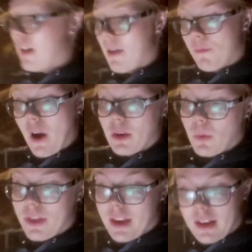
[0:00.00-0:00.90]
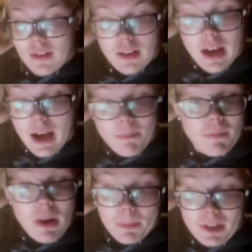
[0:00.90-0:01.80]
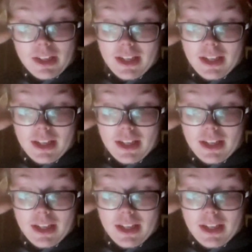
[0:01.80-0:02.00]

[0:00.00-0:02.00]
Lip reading: I'm fine with it. I'm gonna